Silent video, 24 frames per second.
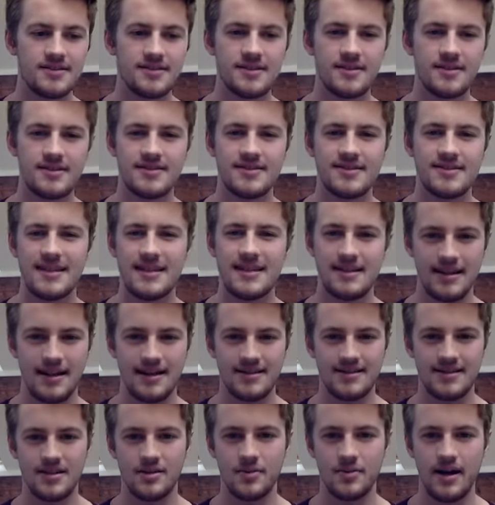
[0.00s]
see
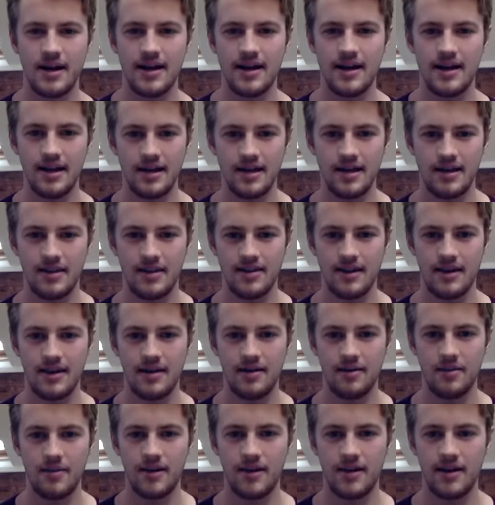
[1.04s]
that in a way
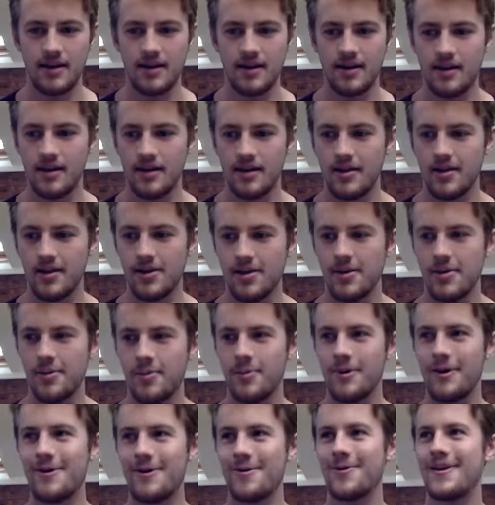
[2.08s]
that we're
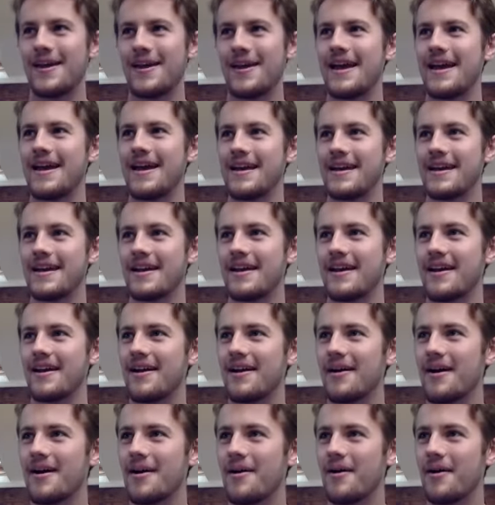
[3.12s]
on a
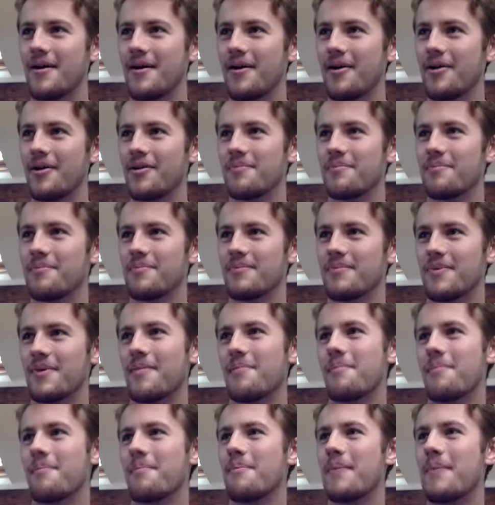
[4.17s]

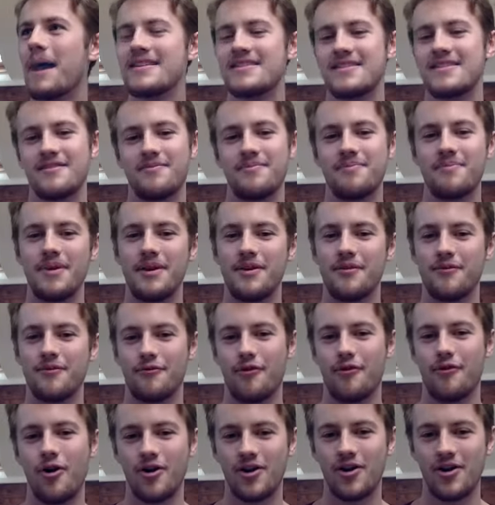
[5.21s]
massive bit of a
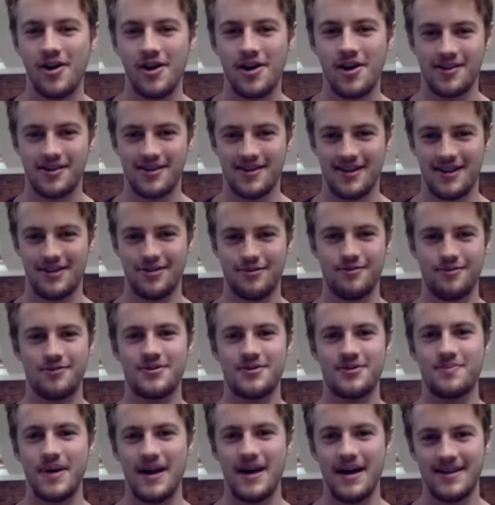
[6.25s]
rock hurtling through
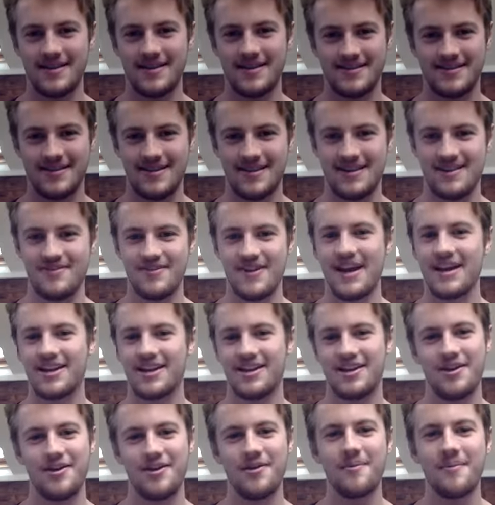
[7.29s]
space in a
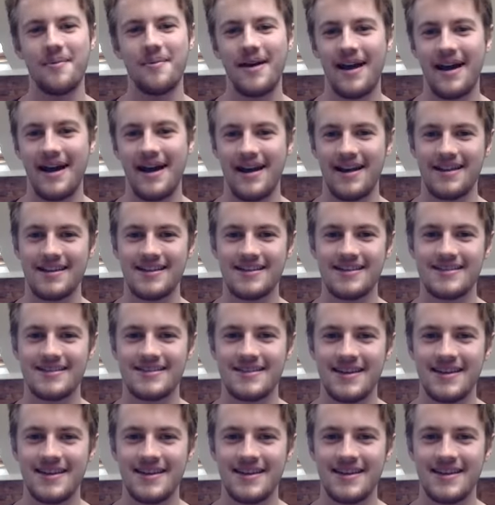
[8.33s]
vacuum, and